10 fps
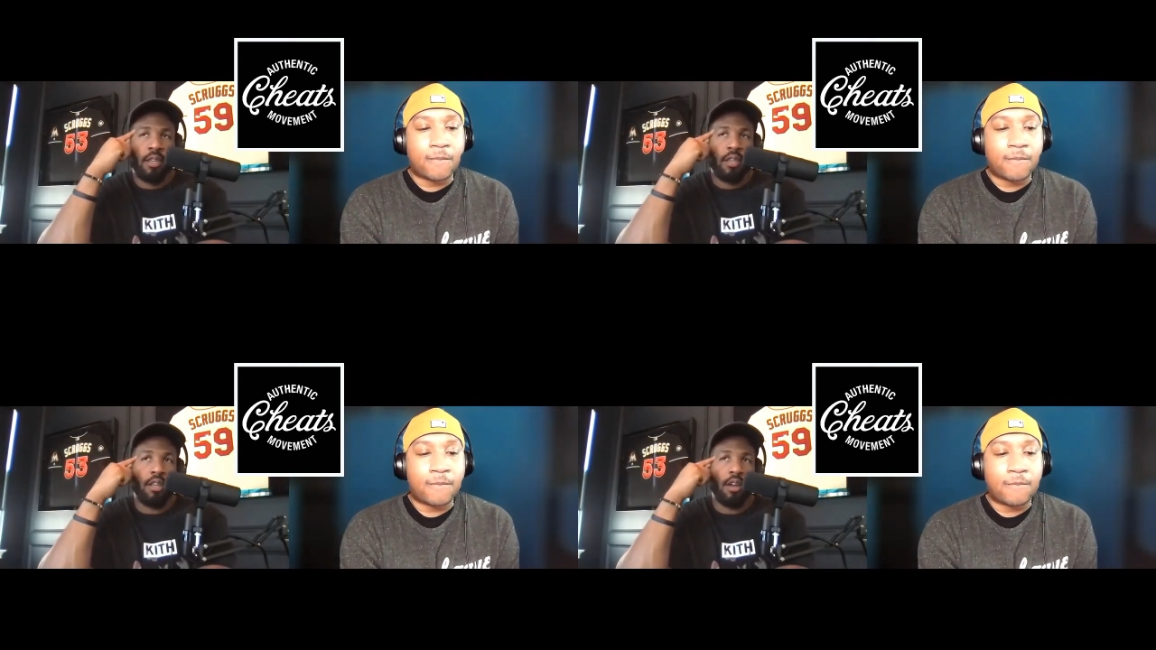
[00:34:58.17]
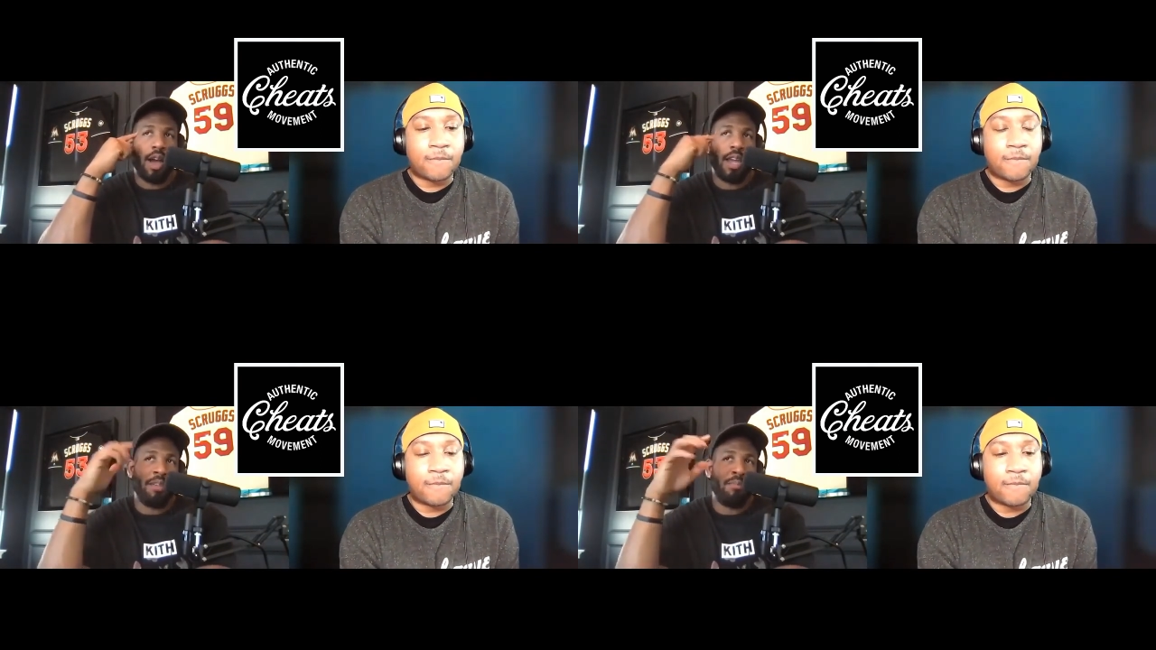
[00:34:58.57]
Speaker 1: you know,
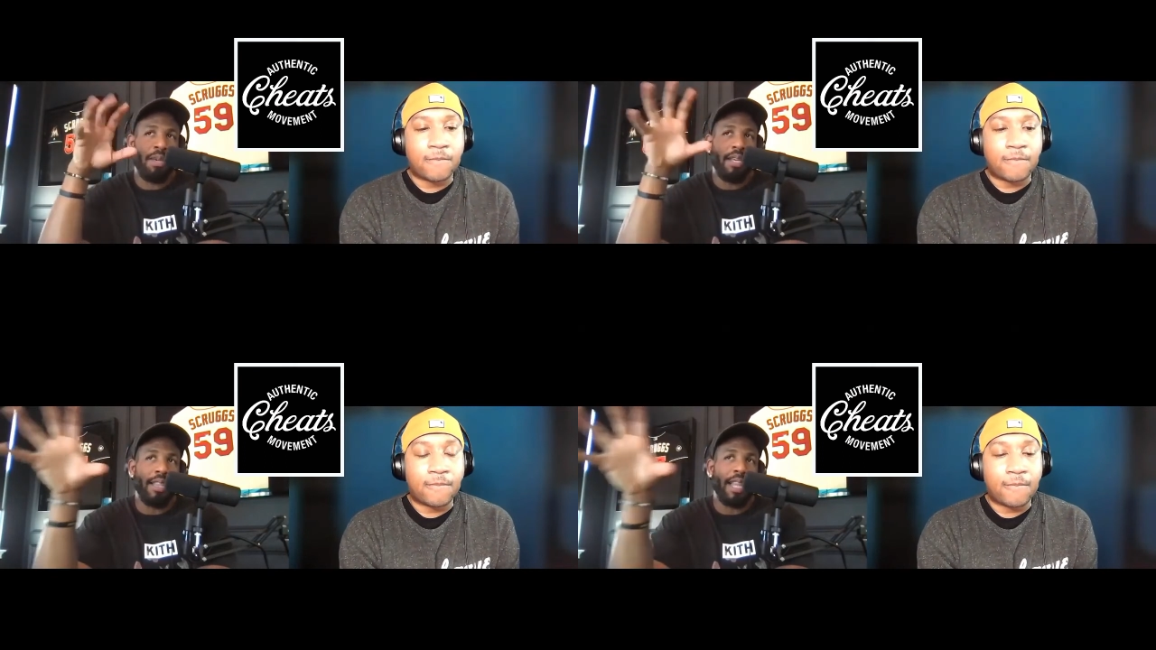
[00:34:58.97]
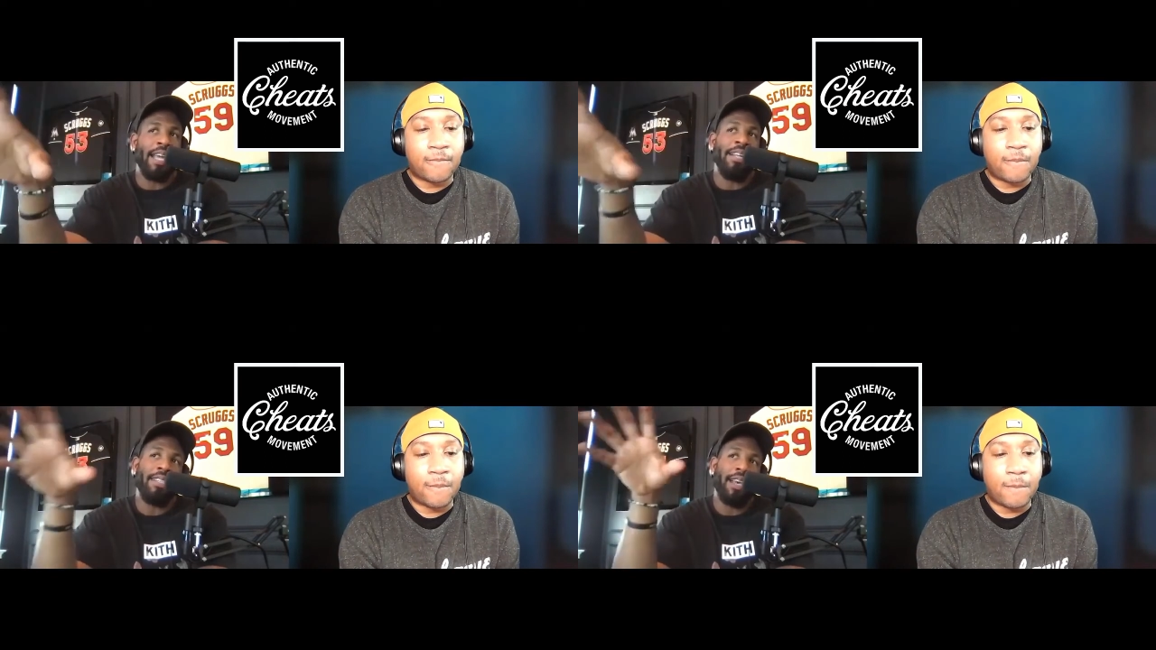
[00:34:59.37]
I can be a
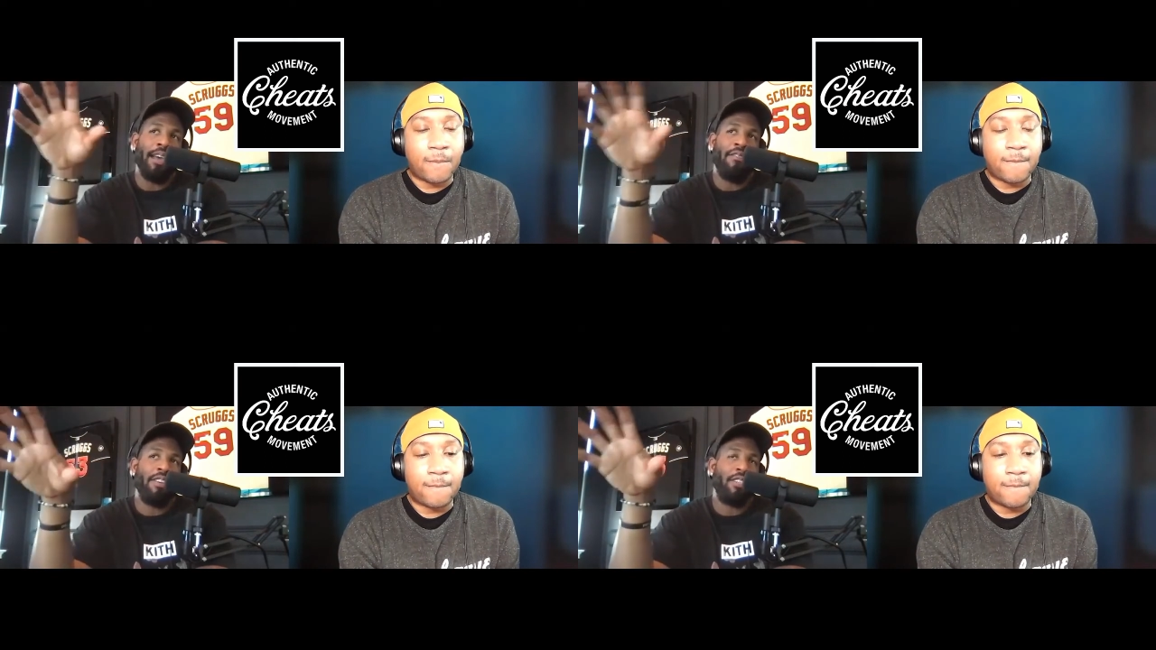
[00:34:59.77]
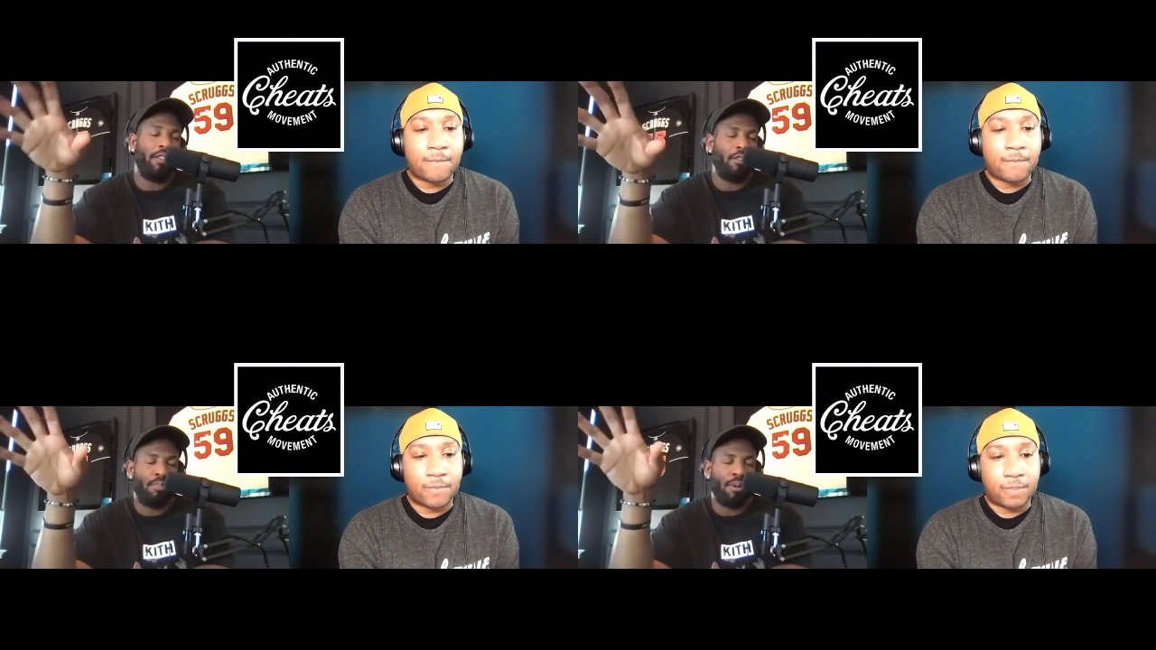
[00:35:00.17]
light to every
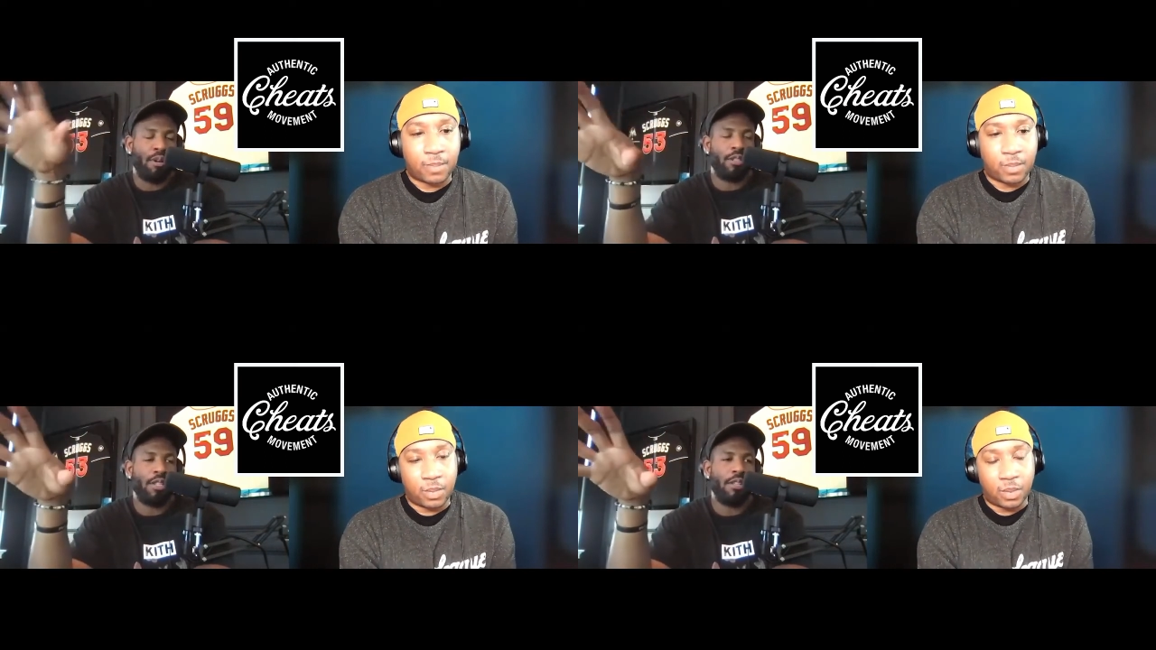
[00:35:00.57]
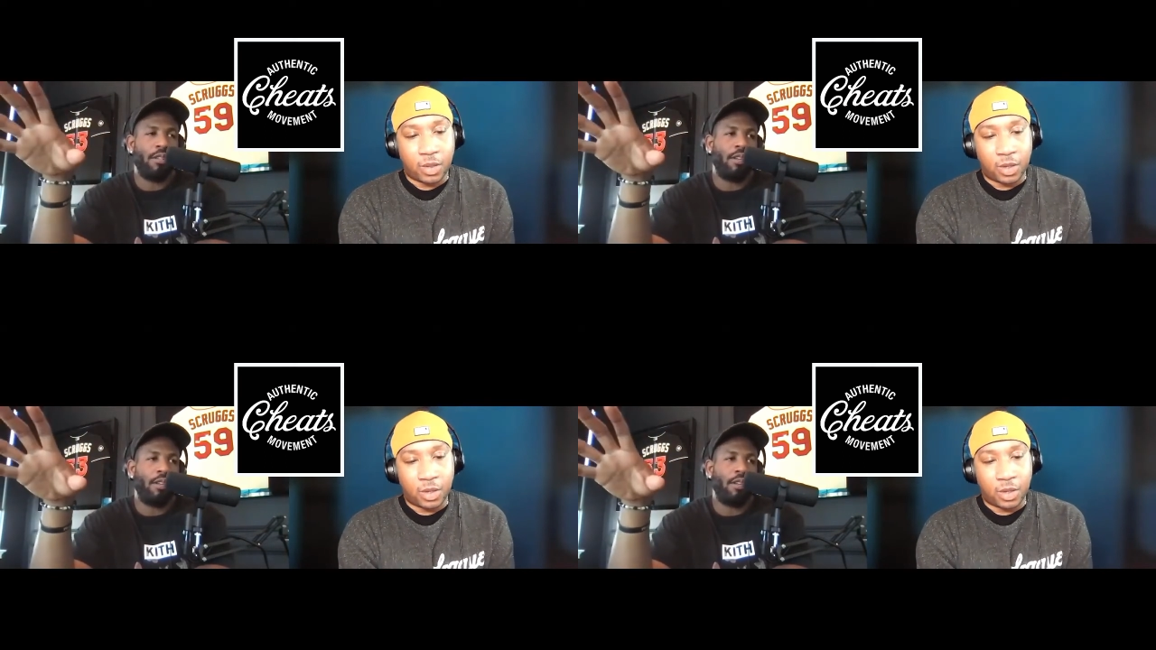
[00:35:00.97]
single person.